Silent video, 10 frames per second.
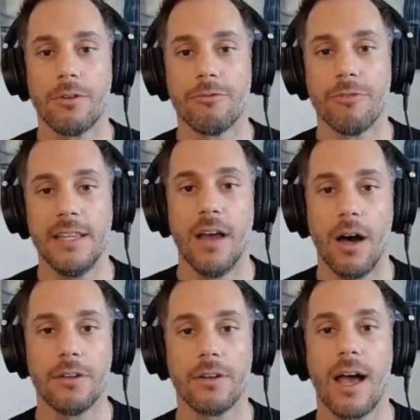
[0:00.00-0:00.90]
read the
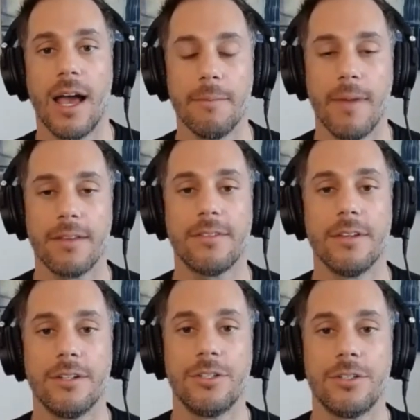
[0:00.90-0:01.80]
underlying
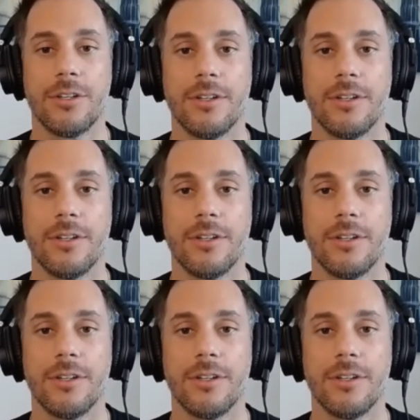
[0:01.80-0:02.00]
message.